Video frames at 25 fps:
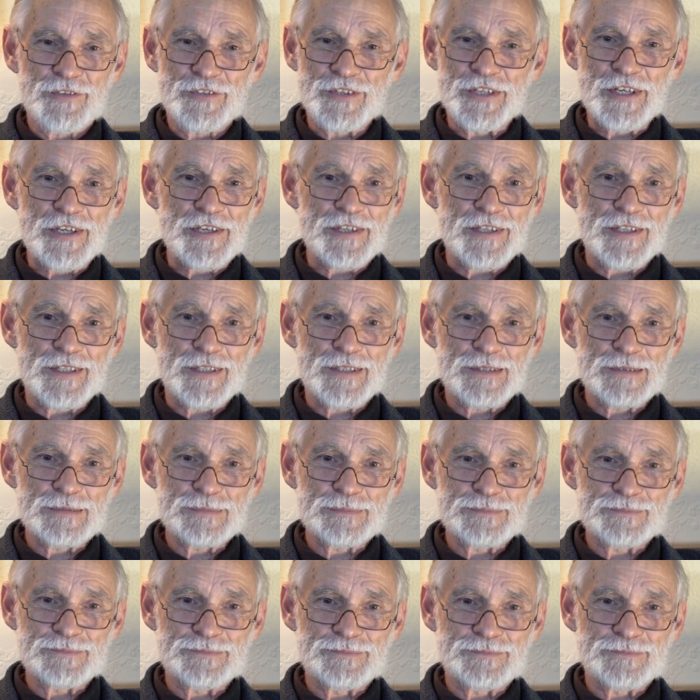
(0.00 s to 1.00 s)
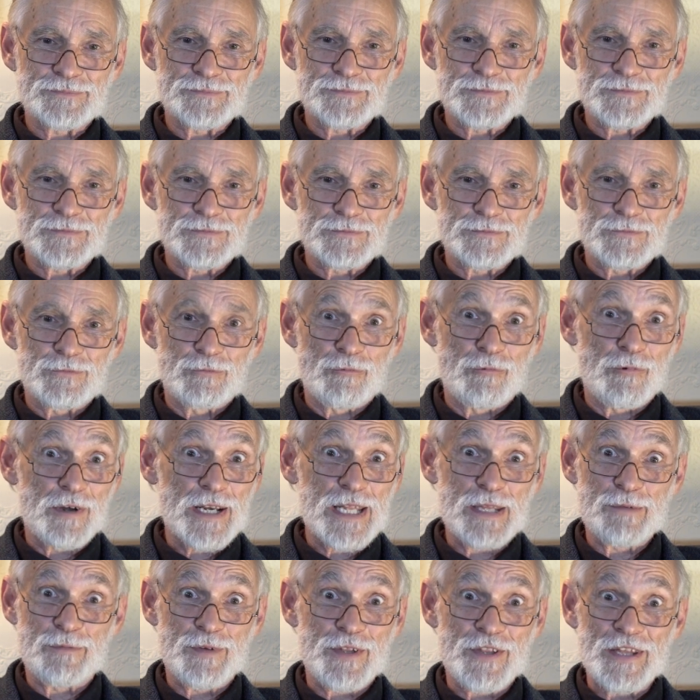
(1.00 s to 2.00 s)
thinking,
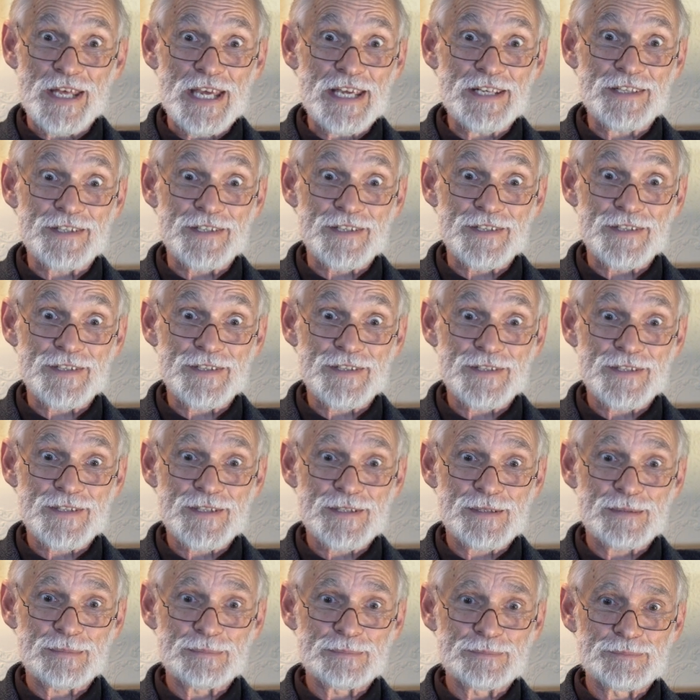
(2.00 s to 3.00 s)
whatever that is.